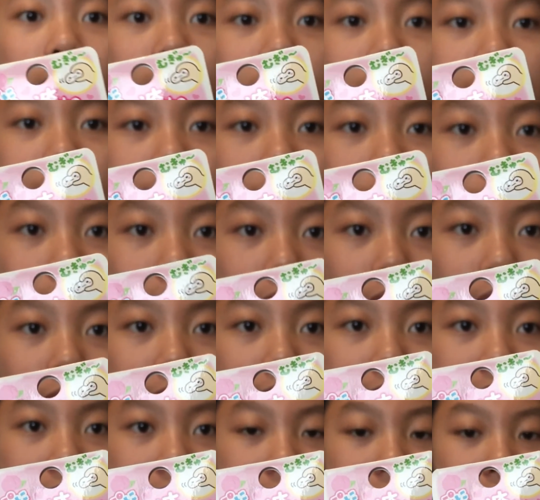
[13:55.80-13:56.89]
So here
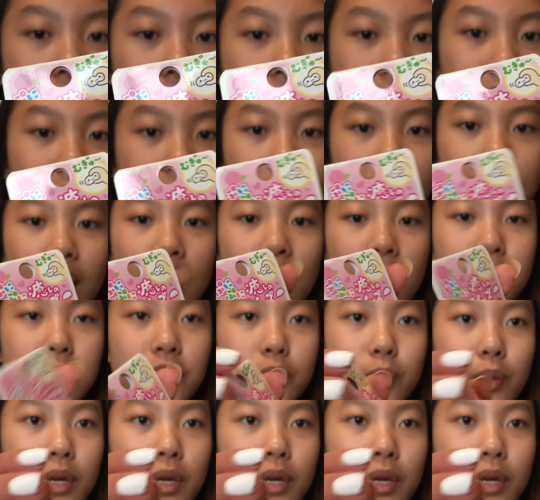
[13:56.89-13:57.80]
is a tag that it comes